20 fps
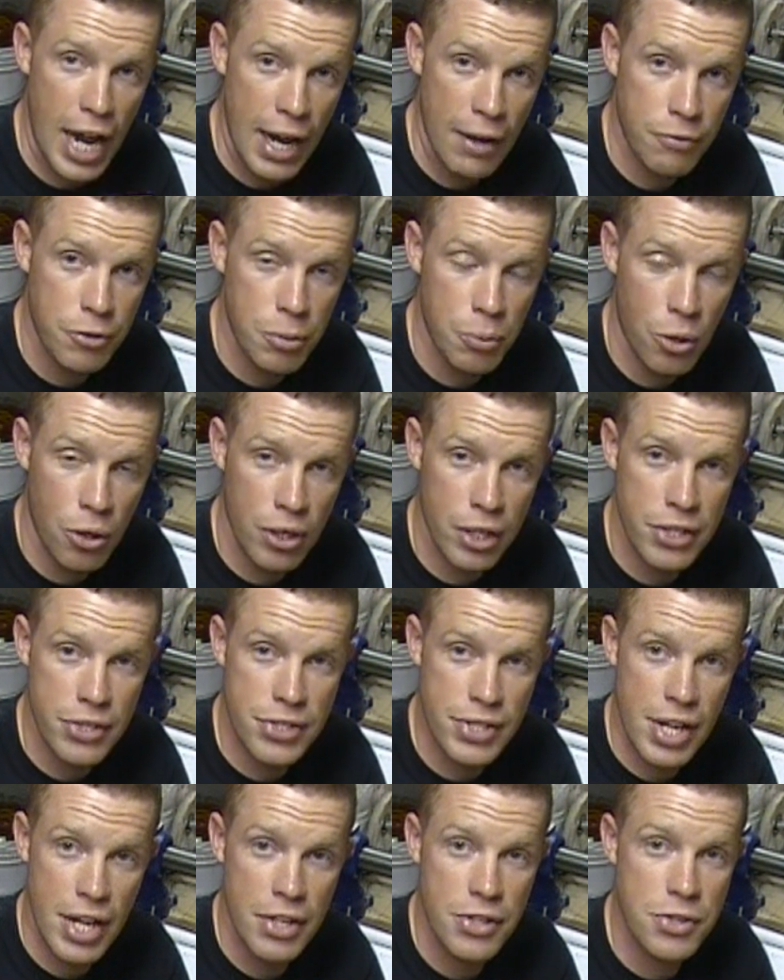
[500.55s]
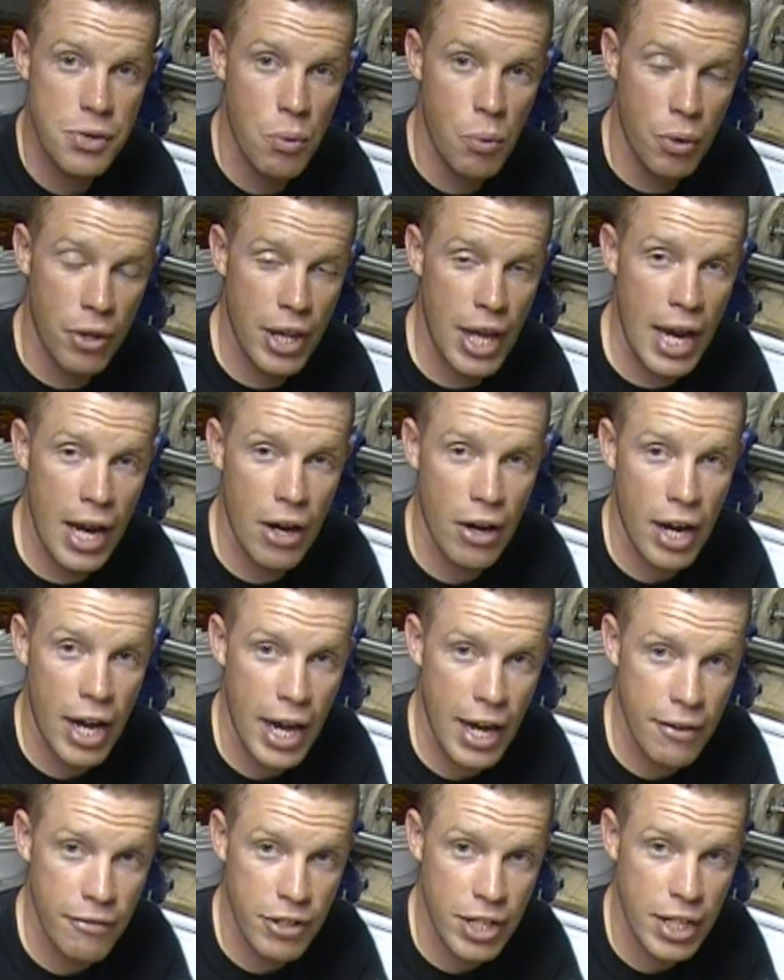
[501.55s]
aftermarket sights without
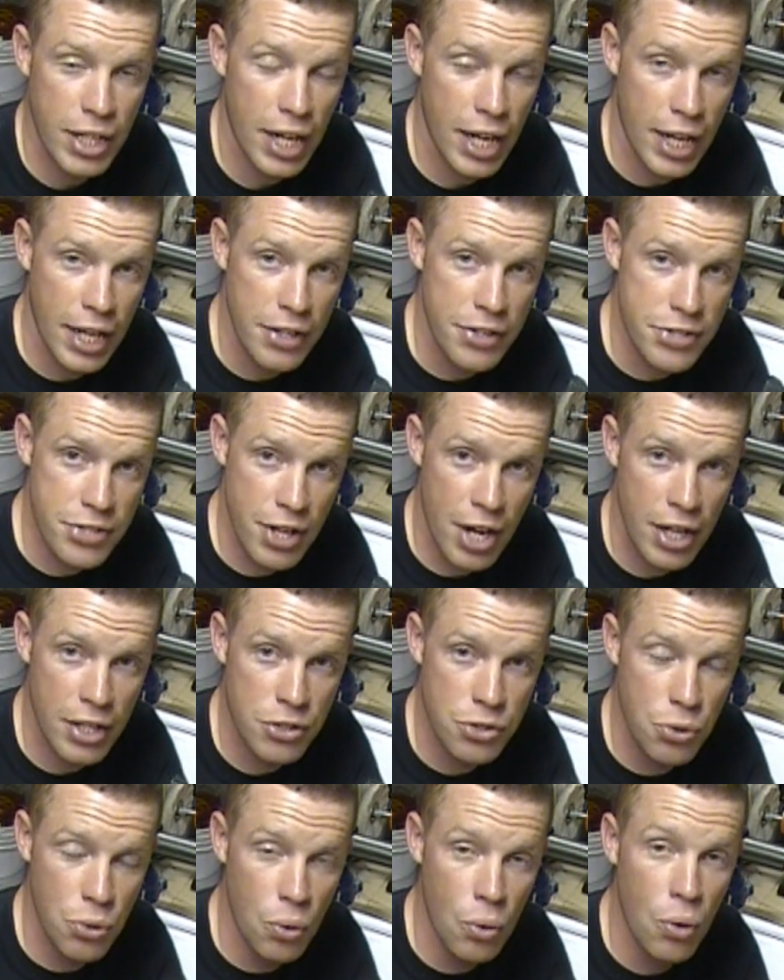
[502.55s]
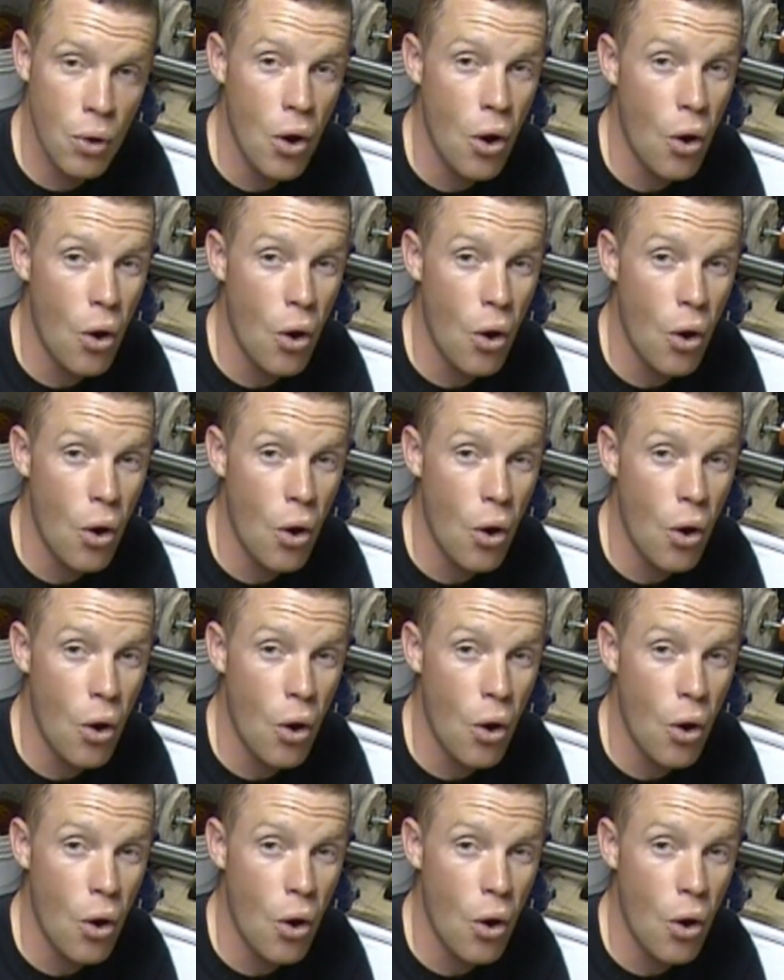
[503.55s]
having a sight tool